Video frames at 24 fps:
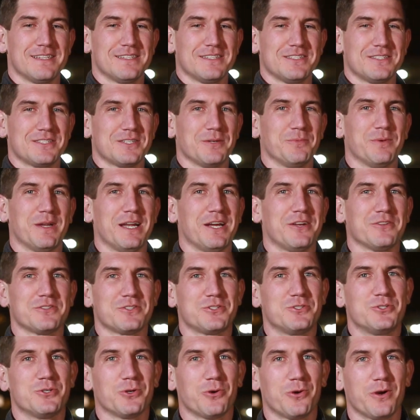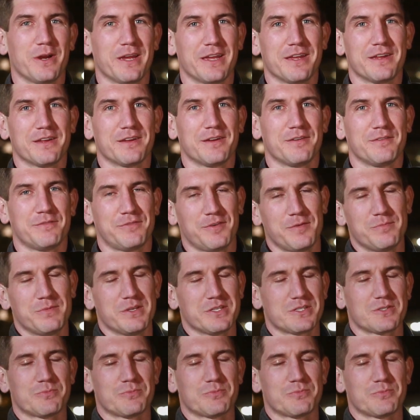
someone else joy from this